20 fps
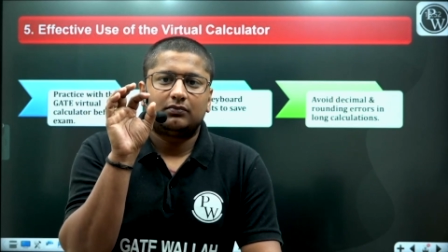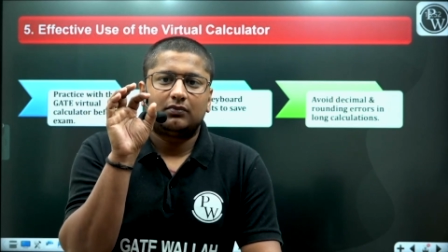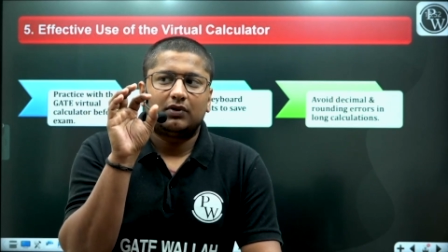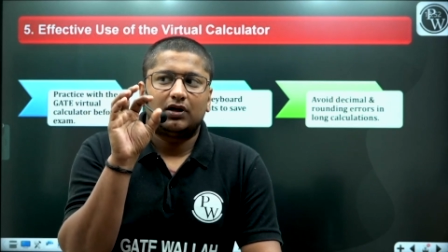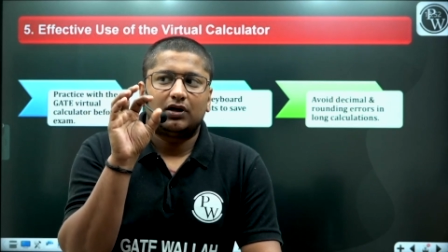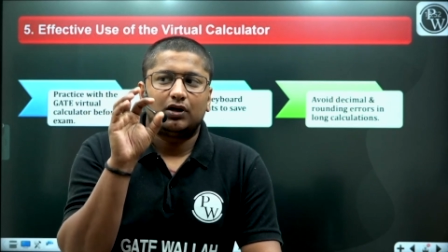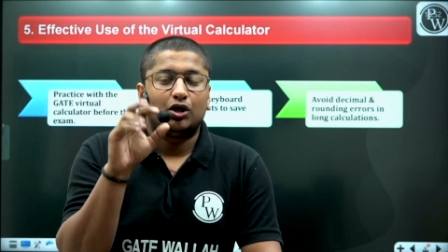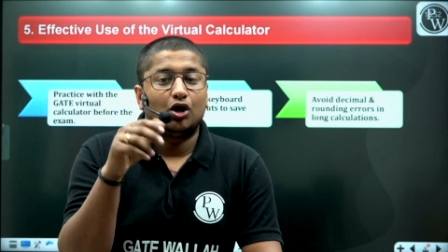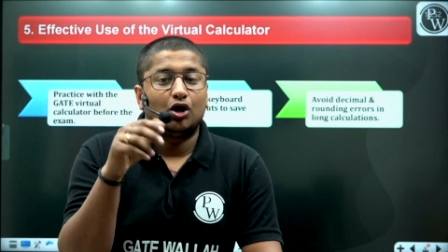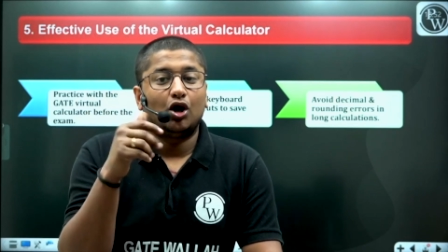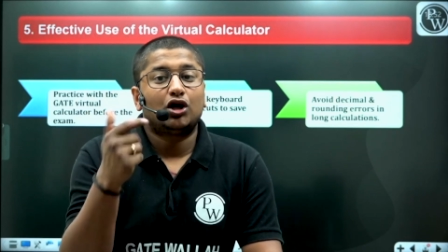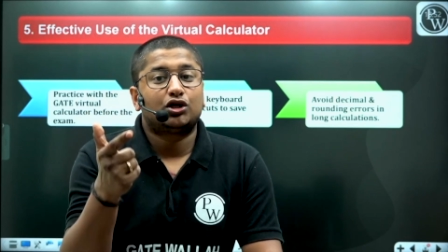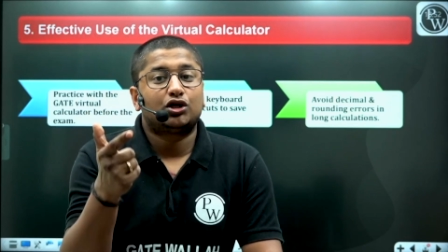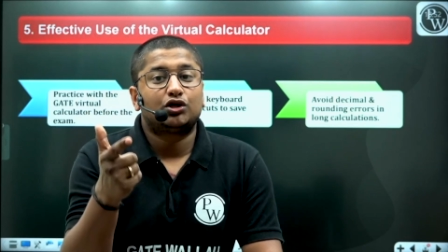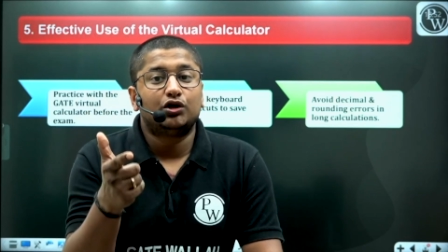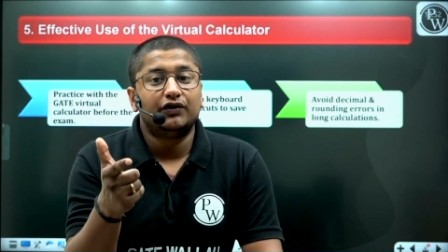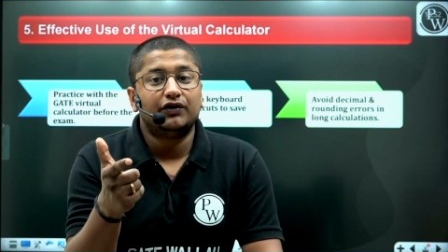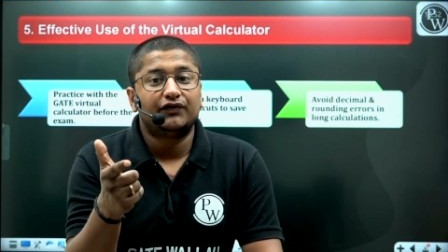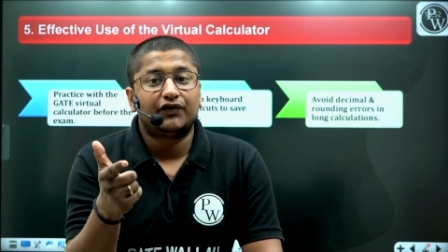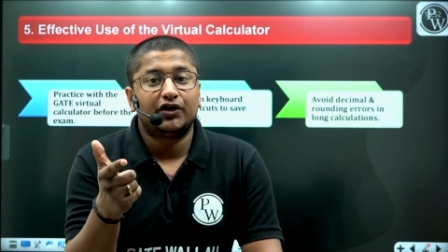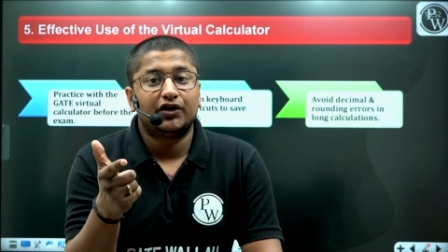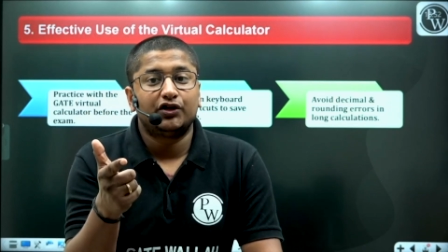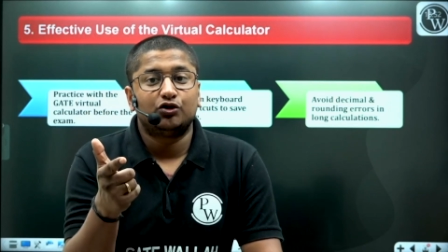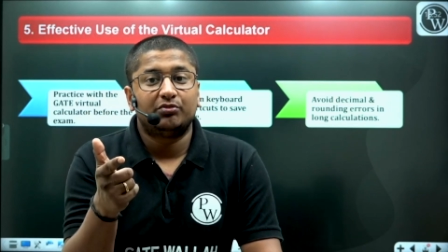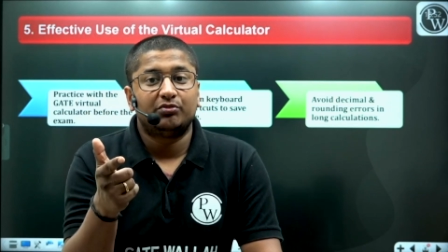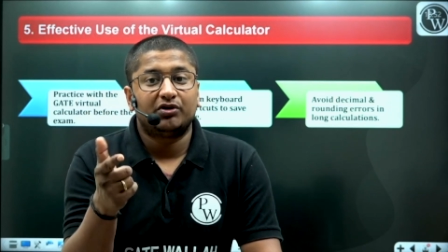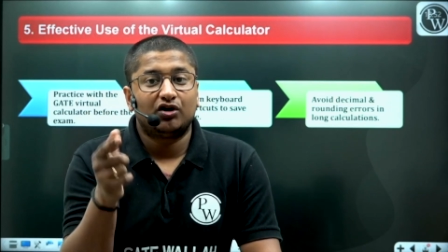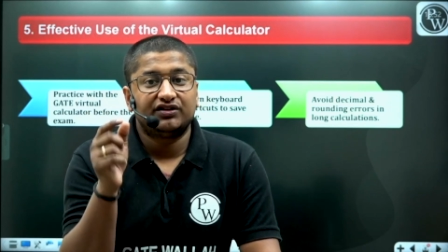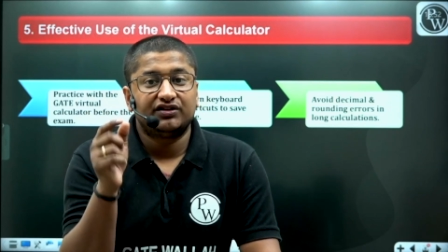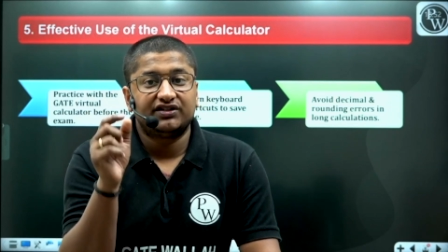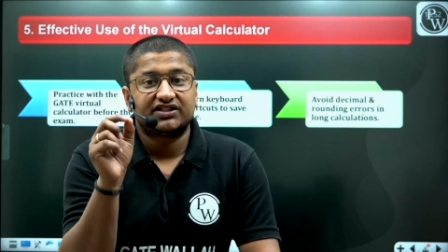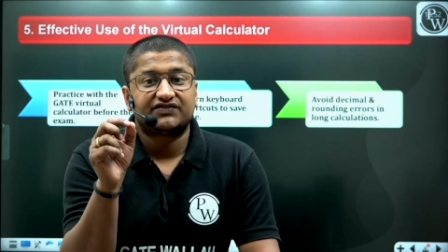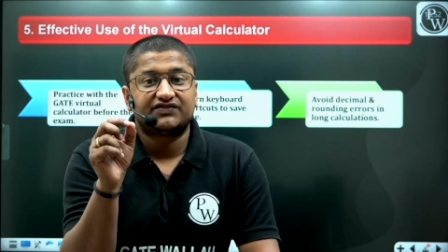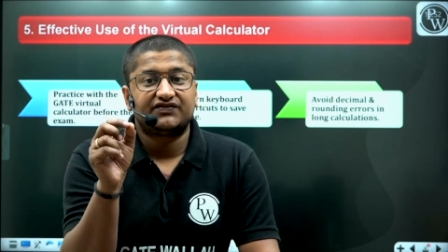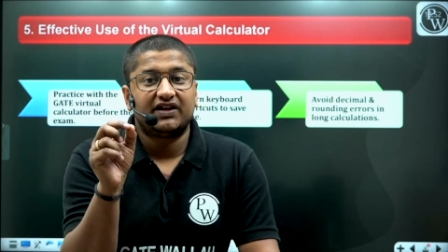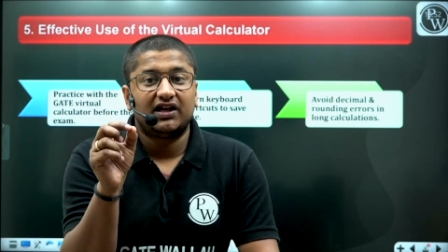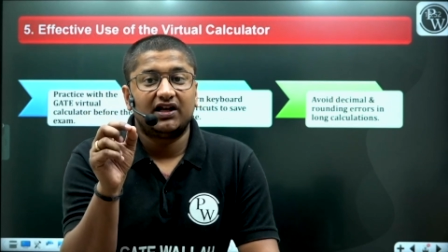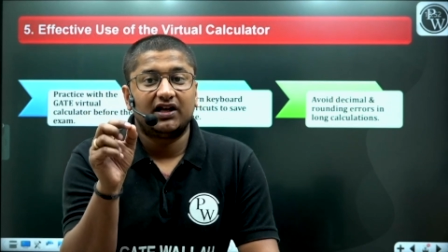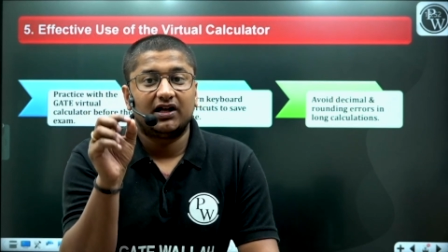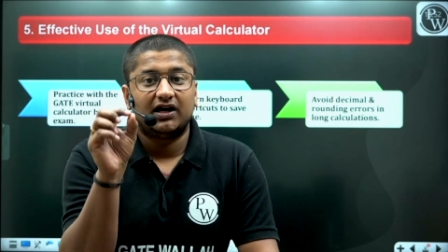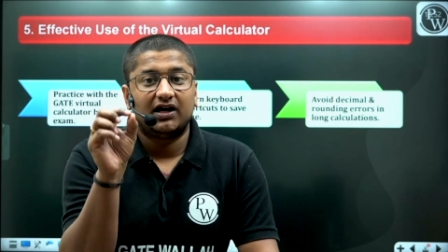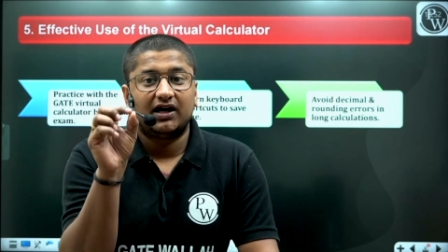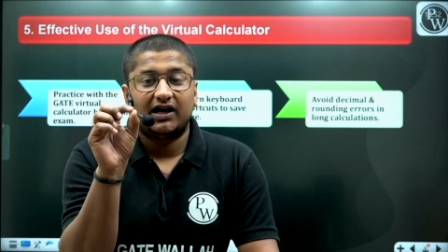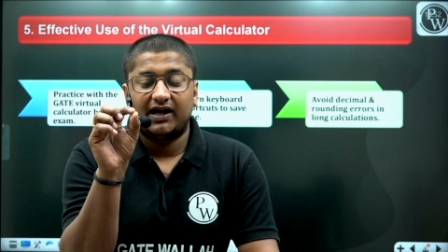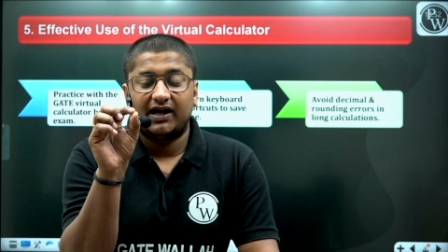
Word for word: not good for you because this will uh,